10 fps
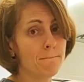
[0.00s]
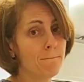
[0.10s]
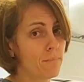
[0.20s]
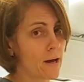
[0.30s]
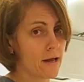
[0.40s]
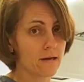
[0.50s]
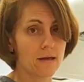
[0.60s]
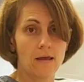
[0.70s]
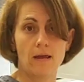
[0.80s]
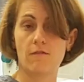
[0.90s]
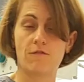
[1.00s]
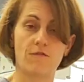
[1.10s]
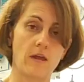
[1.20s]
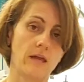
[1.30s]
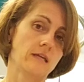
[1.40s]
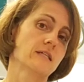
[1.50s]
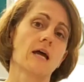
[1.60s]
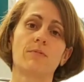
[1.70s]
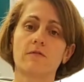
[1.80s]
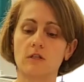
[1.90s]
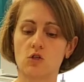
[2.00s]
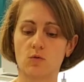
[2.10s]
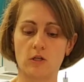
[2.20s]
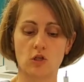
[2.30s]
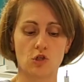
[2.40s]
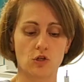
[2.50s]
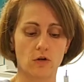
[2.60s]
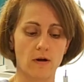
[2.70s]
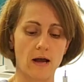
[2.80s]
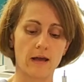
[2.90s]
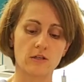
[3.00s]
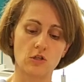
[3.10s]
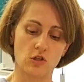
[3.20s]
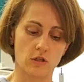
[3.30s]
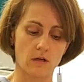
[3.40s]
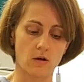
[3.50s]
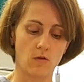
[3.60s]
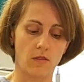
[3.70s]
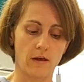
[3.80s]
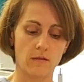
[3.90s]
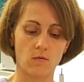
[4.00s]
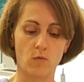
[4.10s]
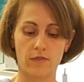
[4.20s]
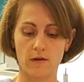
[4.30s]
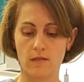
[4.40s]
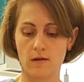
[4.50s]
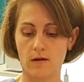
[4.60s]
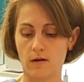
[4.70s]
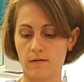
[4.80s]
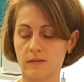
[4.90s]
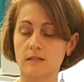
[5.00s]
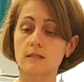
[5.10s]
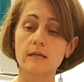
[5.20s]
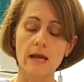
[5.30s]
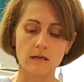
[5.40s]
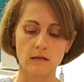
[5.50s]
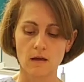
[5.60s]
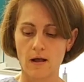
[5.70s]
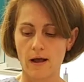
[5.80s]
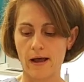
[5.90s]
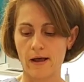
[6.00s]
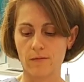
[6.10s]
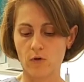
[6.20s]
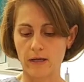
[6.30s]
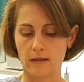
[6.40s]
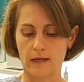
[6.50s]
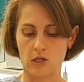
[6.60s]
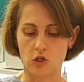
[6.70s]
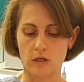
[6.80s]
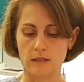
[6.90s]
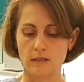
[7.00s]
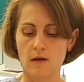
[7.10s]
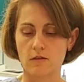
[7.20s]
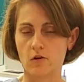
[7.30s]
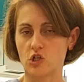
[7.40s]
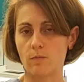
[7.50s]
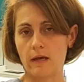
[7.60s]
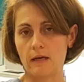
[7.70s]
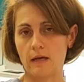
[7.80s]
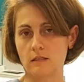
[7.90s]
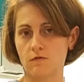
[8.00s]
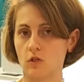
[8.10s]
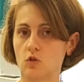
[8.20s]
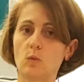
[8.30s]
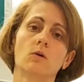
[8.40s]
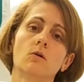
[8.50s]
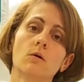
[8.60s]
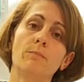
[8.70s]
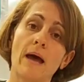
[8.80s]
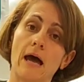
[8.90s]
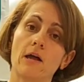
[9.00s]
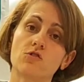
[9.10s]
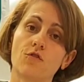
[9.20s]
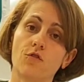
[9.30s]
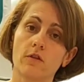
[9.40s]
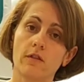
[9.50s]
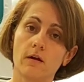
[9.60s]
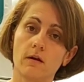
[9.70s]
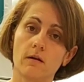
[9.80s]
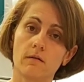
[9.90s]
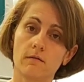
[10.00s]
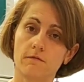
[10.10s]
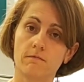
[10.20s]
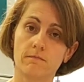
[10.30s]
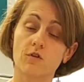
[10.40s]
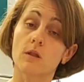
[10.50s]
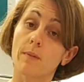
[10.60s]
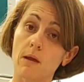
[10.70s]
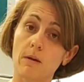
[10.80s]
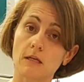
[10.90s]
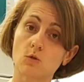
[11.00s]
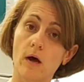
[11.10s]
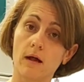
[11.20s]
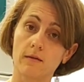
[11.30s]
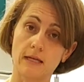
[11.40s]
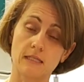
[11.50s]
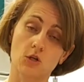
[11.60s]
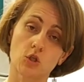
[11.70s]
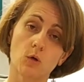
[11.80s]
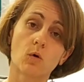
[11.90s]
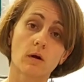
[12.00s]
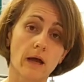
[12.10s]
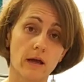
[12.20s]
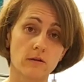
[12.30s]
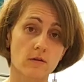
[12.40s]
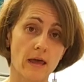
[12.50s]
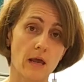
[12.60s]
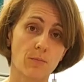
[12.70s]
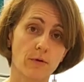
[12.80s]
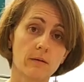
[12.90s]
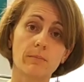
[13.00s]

But if any type of situation should arise, you should note that within the state regulations, there should be an individual badge for the baby as well, and that's actually worn under the apron.